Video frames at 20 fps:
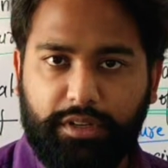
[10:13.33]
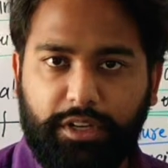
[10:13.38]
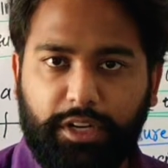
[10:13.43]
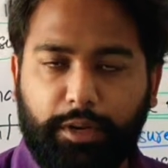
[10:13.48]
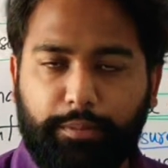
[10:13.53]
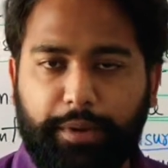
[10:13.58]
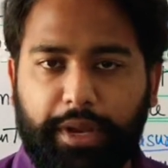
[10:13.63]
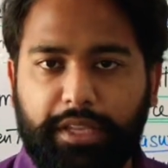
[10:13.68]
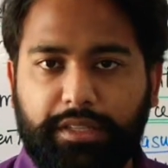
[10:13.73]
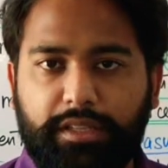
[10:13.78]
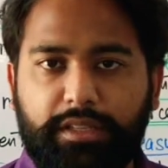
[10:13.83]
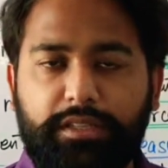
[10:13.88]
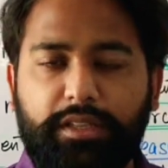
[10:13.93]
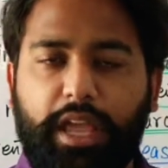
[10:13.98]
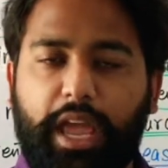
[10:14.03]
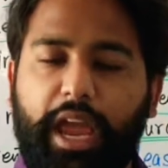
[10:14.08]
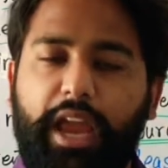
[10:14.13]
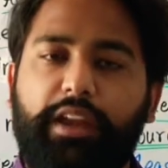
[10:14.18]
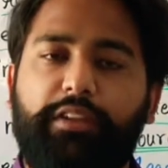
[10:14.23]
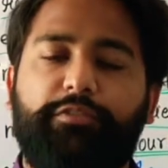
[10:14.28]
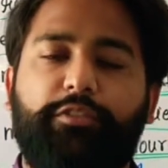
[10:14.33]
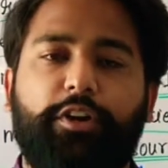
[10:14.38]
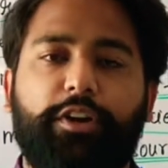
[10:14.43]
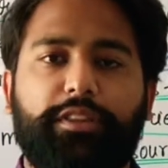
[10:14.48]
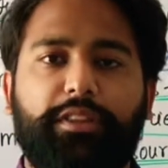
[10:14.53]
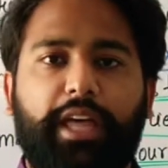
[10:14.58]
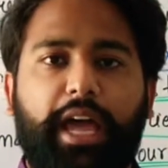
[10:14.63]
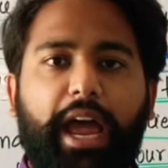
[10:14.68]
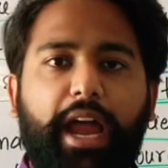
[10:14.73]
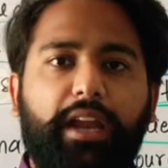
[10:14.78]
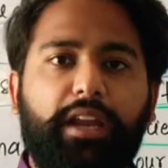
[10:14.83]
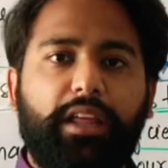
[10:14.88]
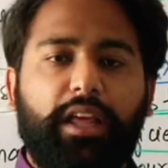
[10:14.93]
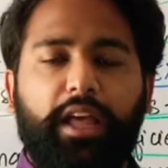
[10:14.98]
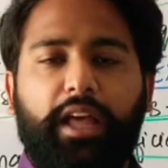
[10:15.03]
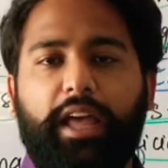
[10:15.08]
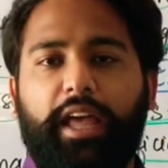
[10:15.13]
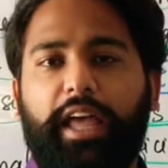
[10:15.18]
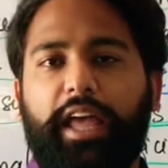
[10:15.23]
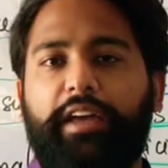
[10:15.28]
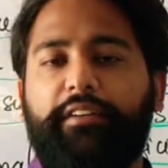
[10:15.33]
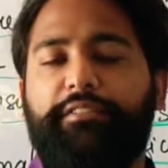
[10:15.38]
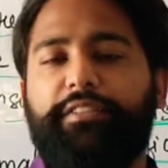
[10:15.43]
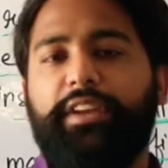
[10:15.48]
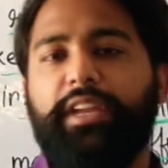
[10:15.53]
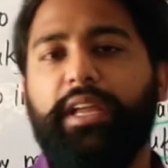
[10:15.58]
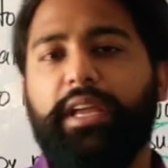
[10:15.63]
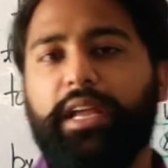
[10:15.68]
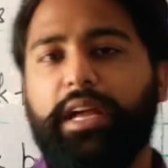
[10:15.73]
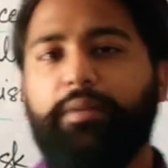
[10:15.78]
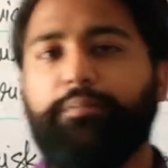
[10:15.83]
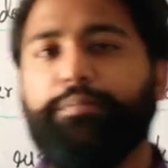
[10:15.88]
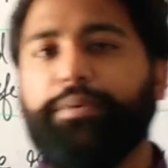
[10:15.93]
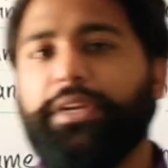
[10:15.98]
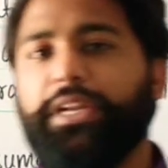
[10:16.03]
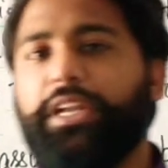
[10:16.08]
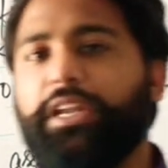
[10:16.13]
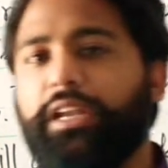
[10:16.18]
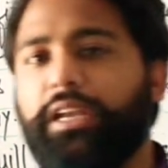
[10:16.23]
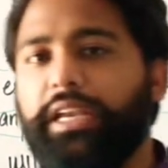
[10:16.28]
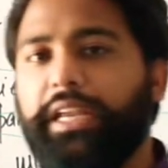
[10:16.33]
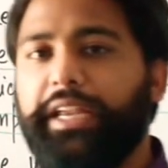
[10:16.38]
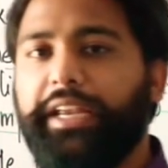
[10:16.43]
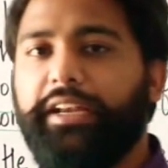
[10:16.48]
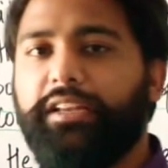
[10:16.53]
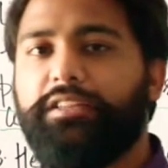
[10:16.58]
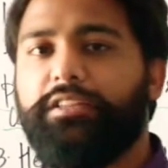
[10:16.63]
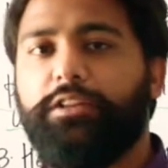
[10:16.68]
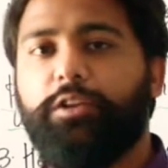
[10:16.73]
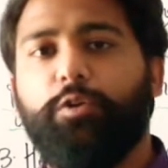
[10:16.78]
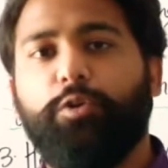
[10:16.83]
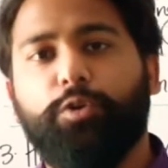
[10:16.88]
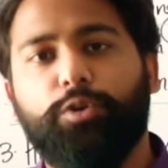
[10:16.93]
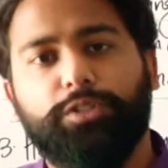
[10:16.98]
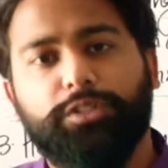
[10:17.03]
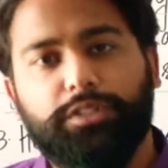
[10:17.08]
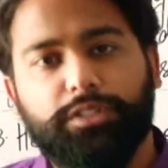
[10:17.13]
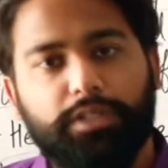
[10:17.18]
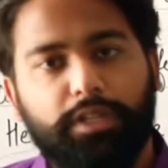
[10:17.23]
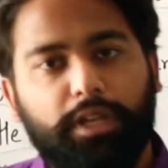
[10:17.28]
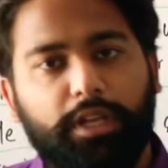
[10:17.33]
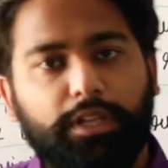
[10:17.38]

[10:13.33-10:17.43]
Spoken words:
enterprises, and for that every company needs loans.